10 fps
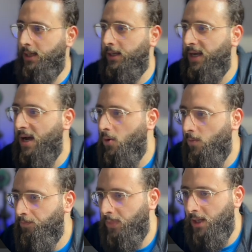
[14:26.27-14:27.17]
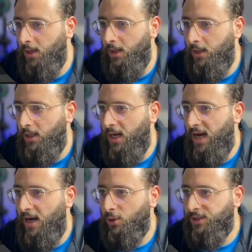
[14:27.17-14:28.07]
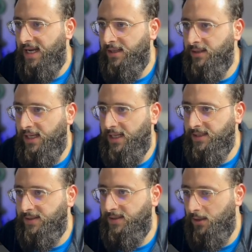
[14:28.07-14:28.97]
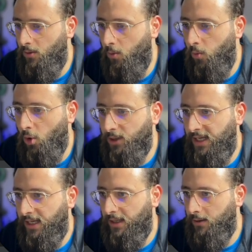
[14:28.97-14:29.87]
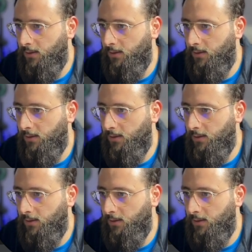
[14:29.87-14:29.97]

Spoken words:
Now, our tenant is working